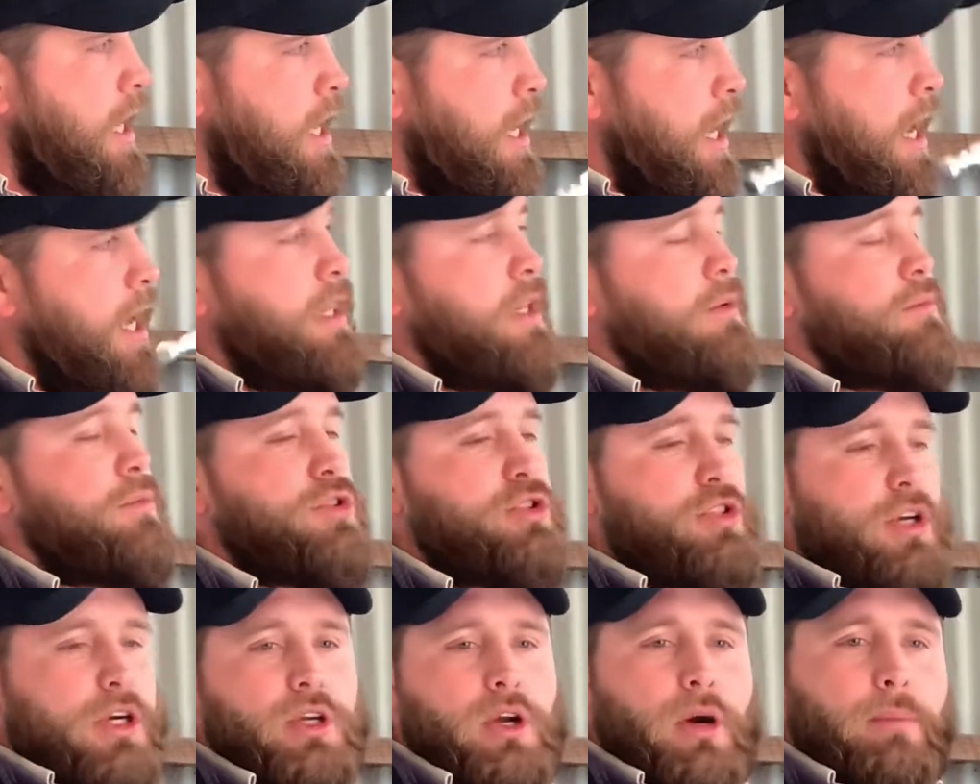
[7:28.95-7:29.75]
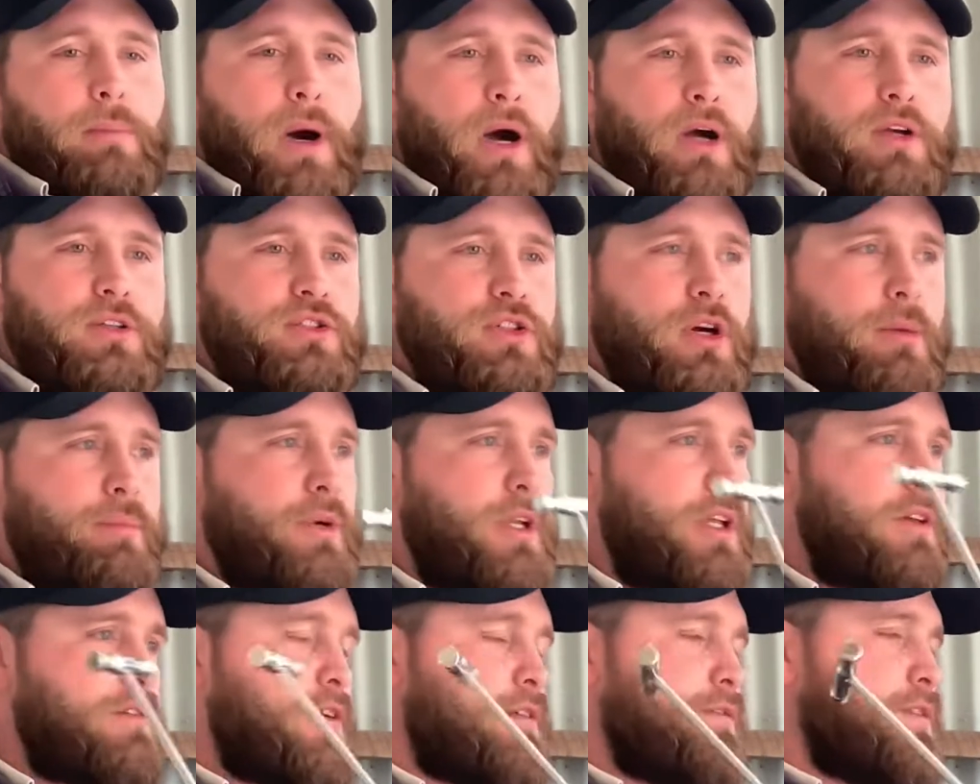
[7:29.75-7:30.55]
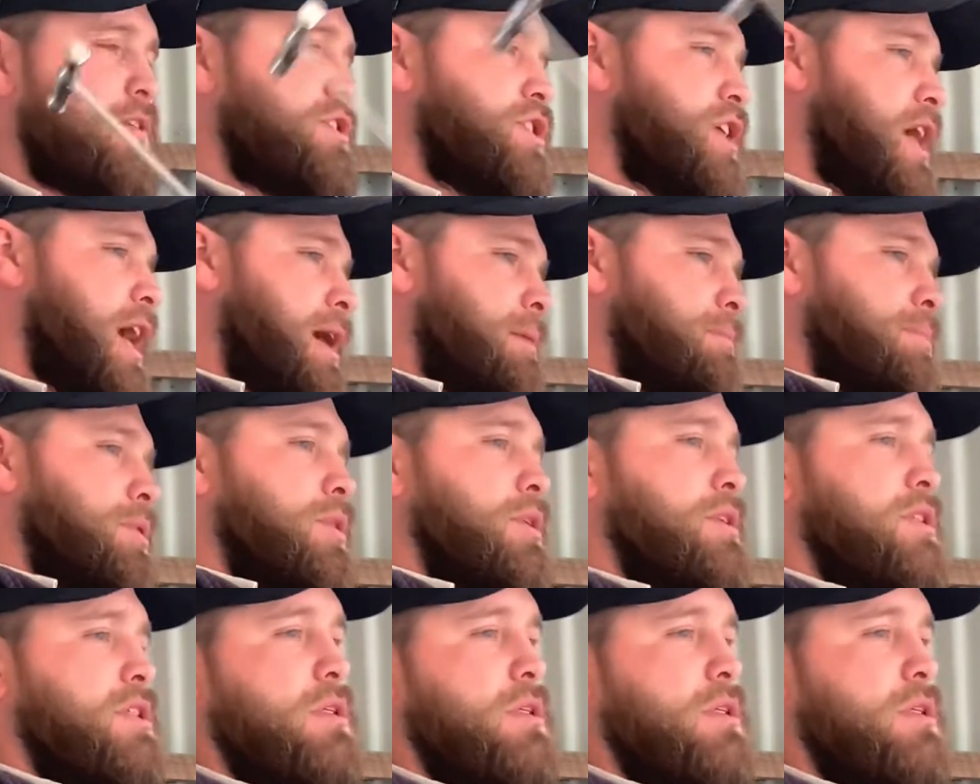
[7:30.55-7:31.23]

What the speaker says: And then we'll show you a post-operative of the sharp points